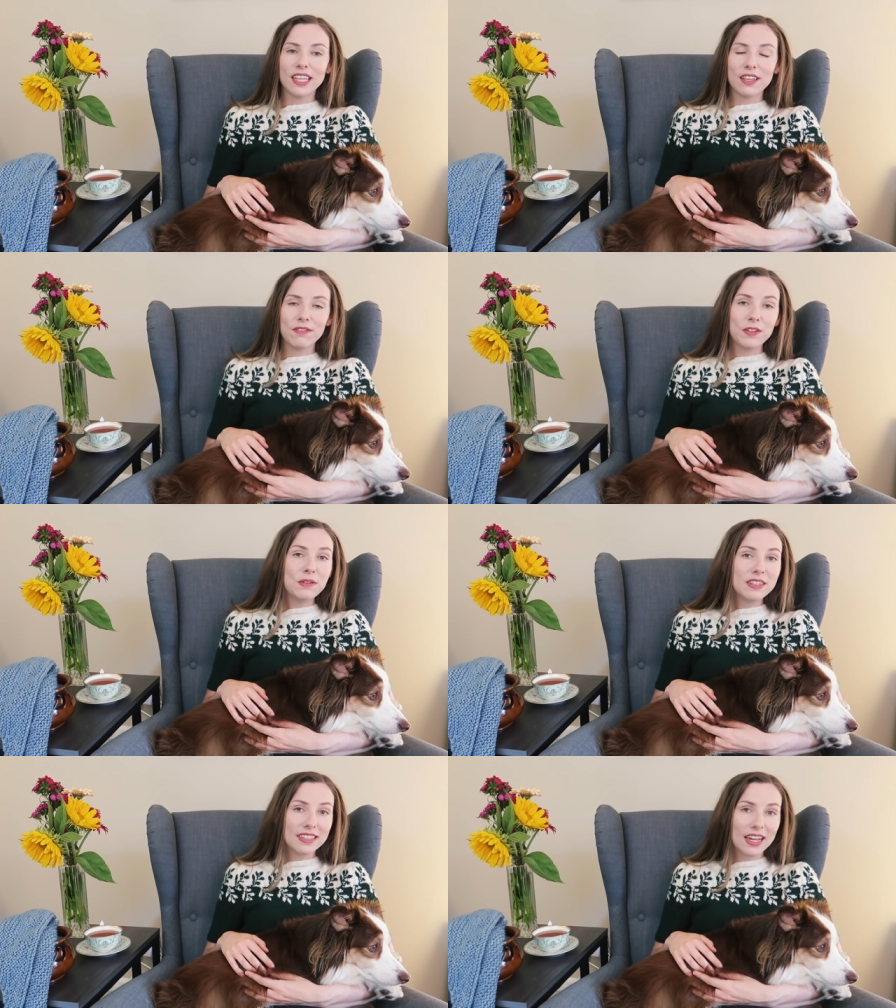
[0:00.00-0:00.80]
If you
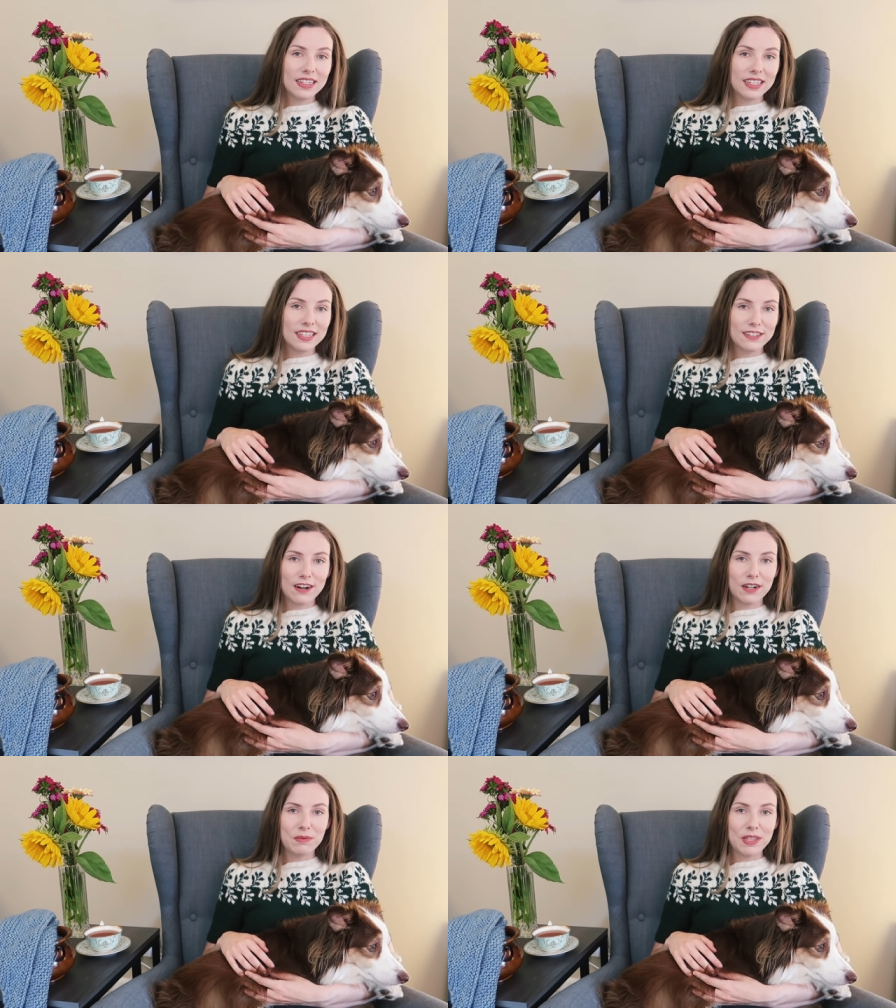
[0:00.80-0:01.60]
decide to get
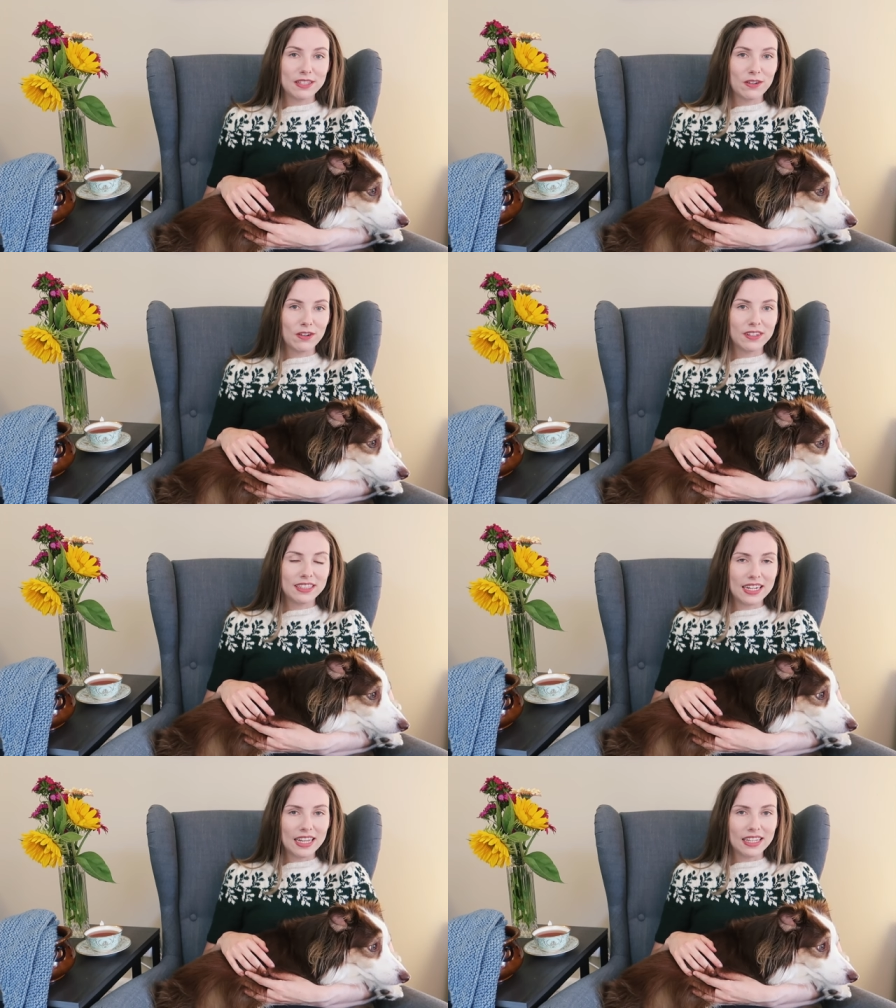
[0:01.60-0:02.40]
started with historical
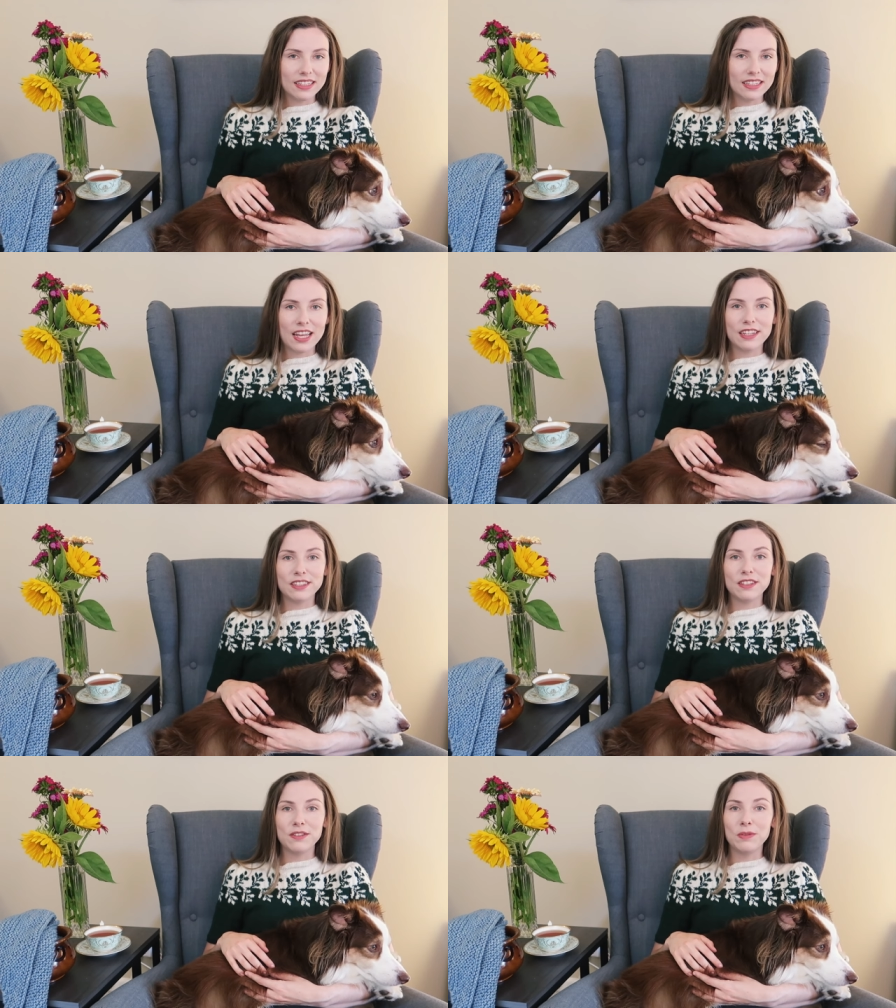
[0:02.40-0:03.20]
knitting
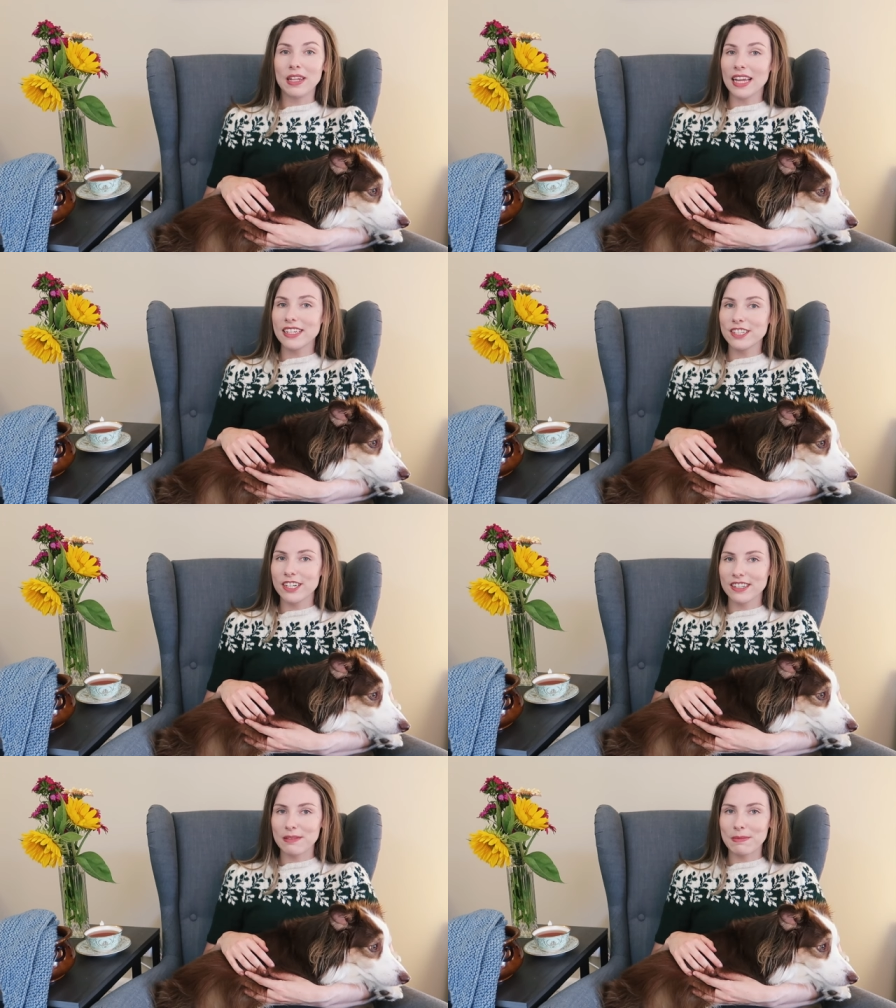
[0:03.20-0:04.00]
and you would like to
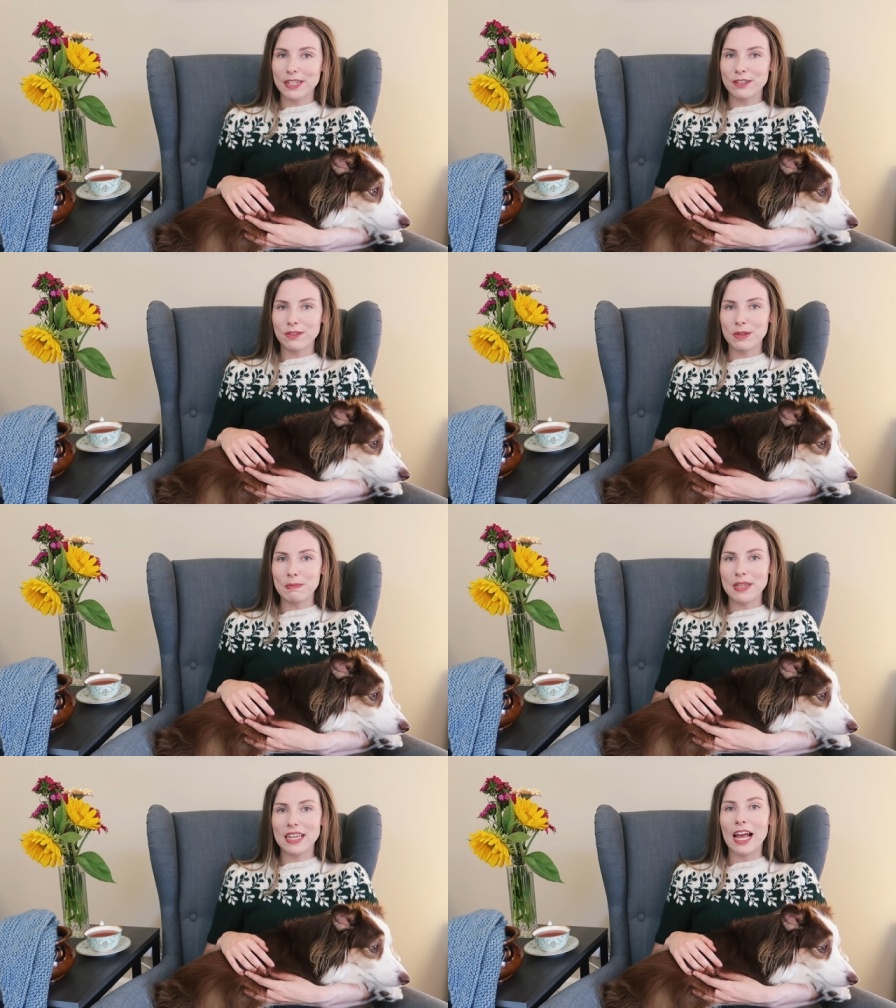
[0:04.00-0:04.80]
share some pictures with
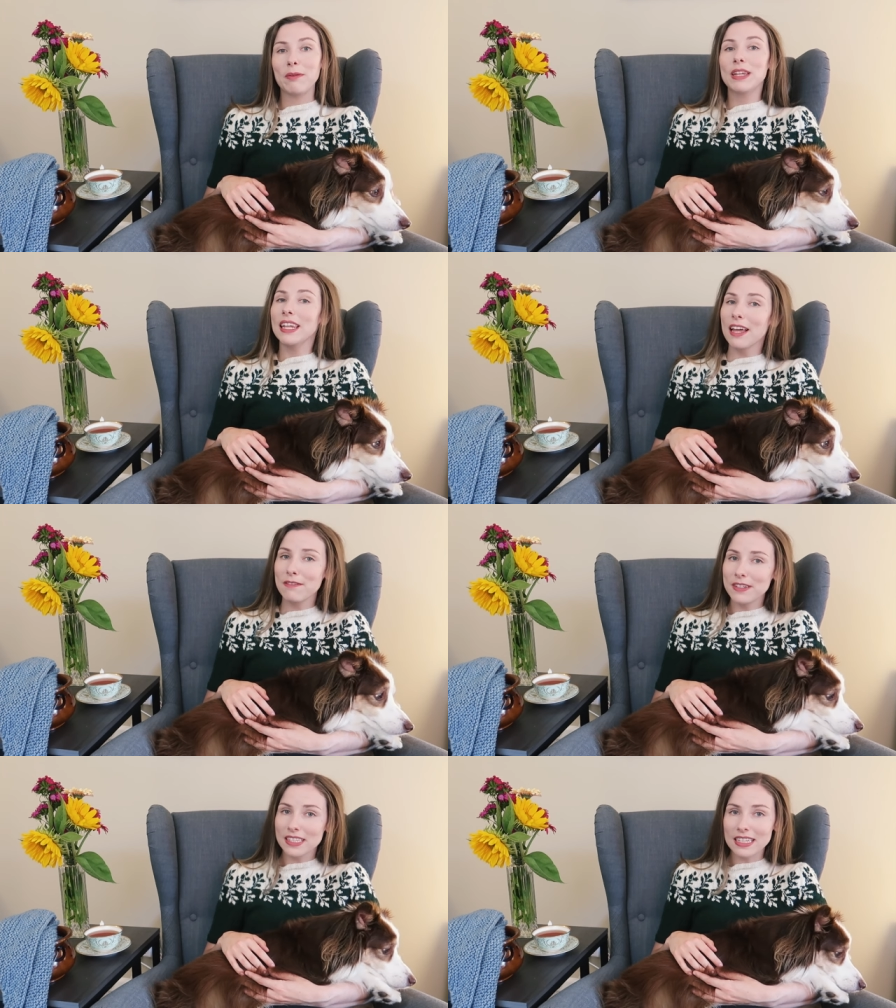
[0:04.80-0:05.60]
me, I would
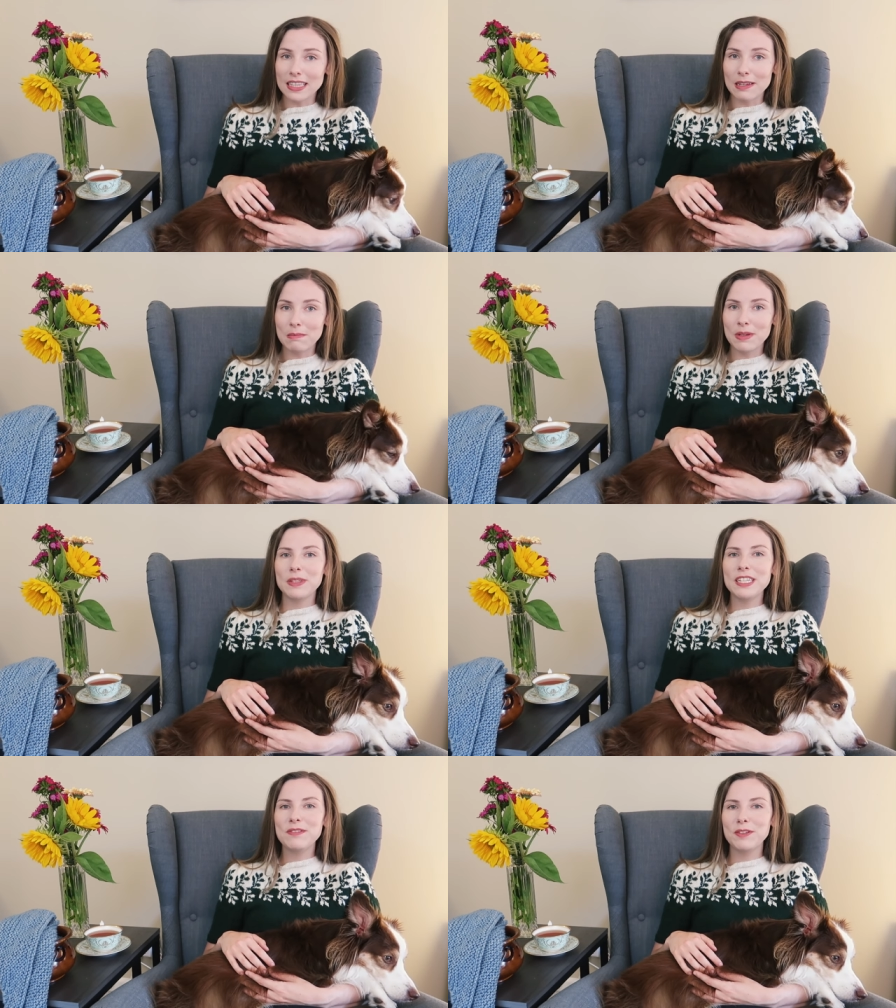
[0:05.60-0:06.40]
love to see them.
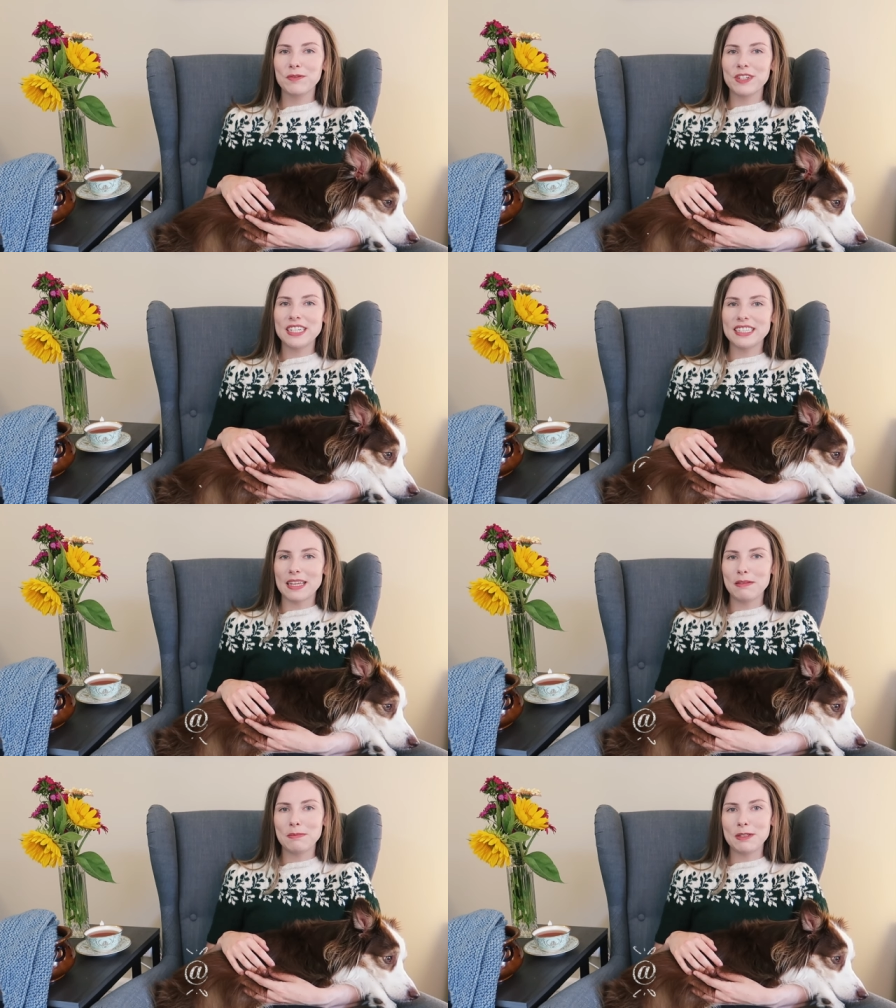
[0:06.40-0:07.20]
Please feel free to
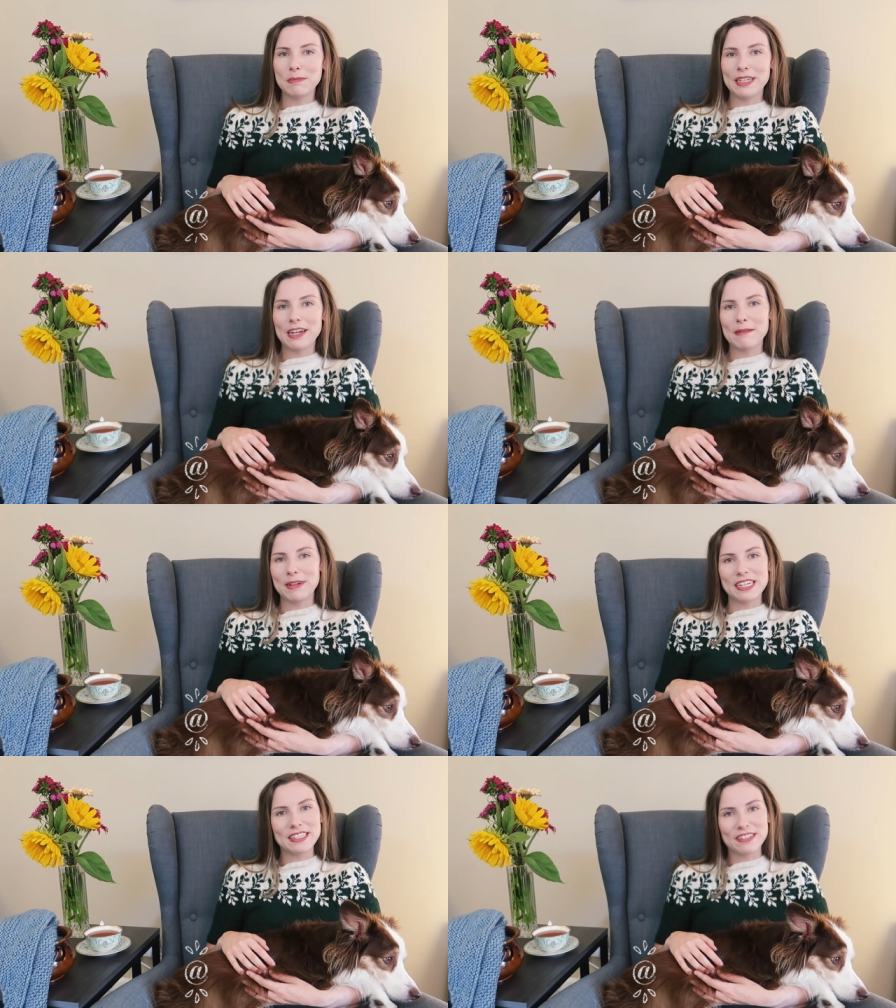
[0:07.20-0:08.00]
send them to me on
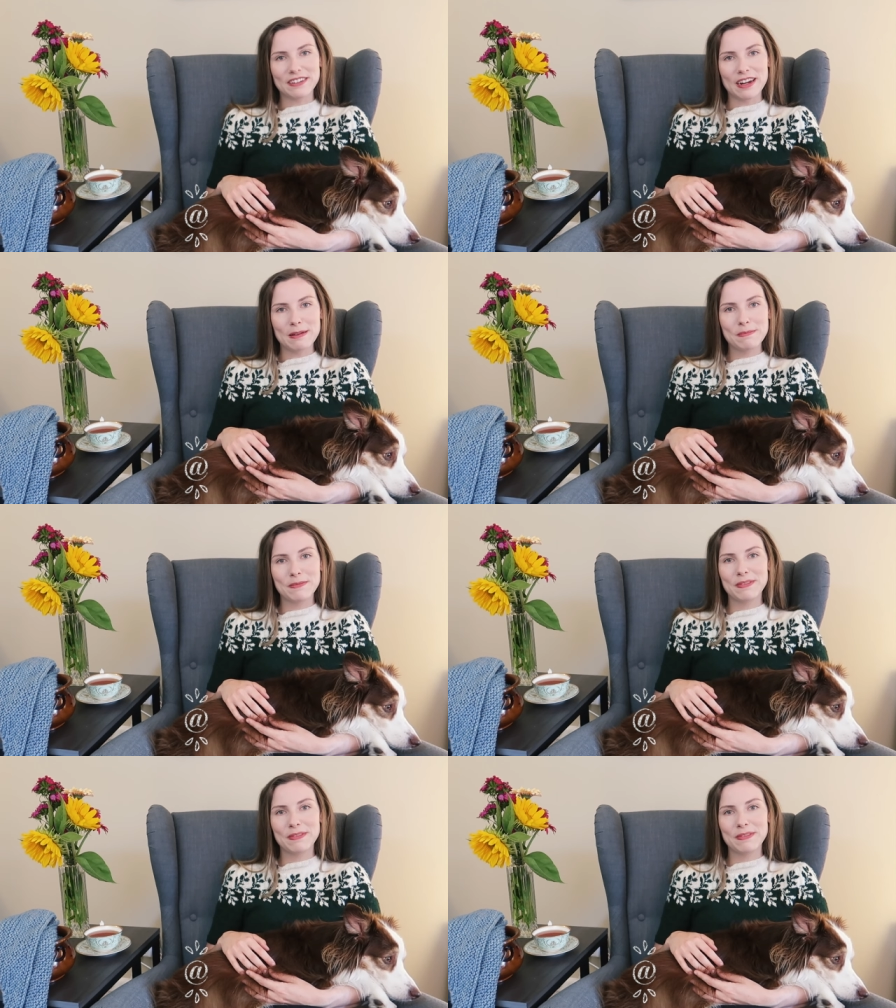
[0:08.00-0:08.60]
my Instagram.